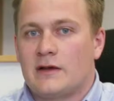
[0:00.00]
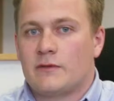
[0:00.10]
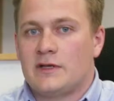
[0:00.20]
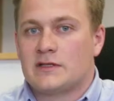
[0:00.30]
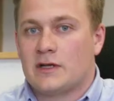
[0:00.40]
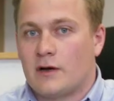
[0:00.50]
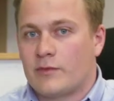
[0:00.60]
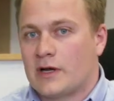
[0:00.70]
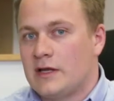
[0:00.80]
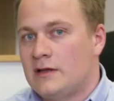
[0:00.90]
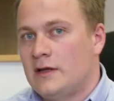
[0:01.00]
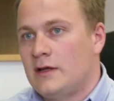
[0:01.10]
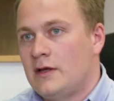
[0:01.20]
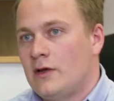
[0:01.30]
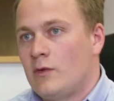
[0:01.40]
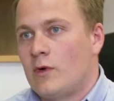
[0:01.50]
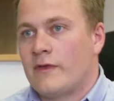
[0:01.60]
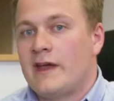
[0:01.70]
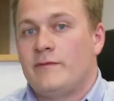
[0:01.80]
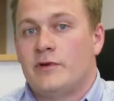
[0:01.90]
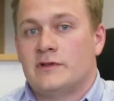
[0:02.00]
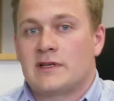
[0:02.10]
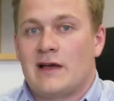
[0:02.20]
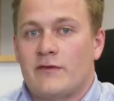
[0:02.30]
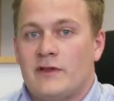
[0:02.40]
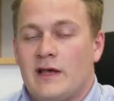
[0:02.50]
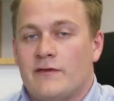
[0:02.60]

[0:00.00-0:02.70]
we start bringing what they've put together in their